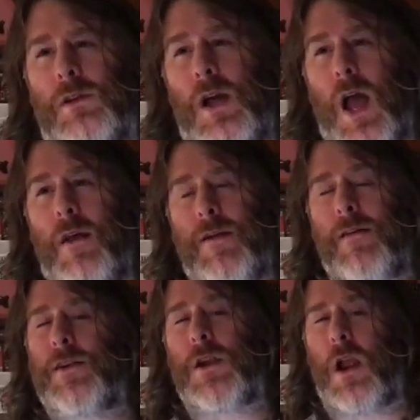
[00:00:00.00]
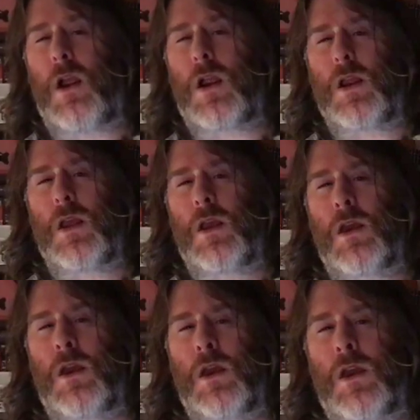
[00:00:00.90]
I've ever heard.
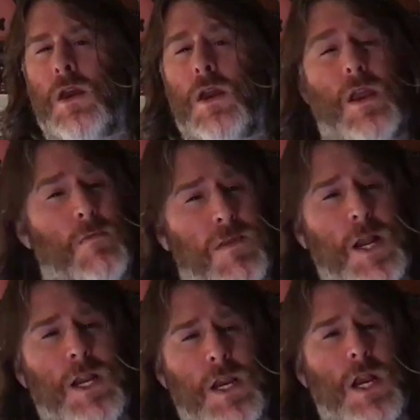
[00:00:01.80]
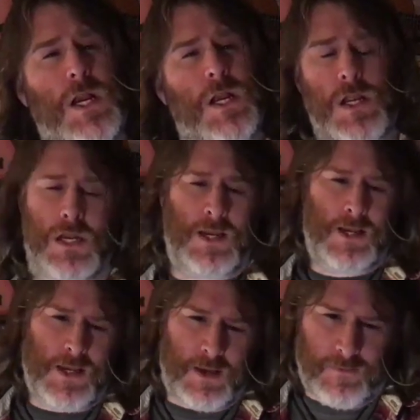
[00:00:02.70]
I'm pretty certain.
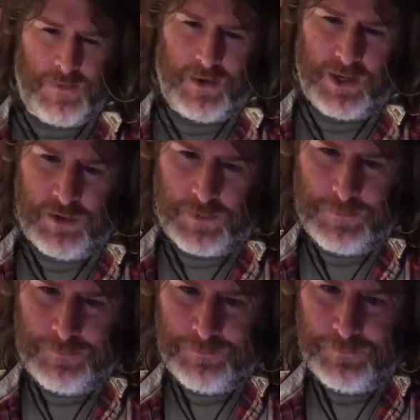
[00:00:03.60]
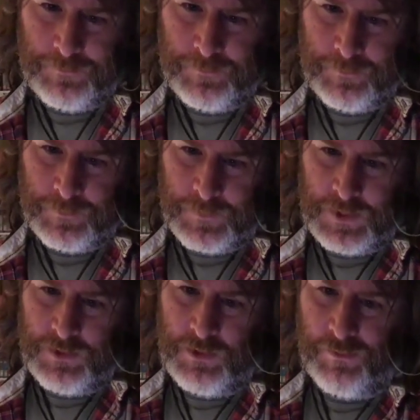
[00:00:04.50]
Very good. You're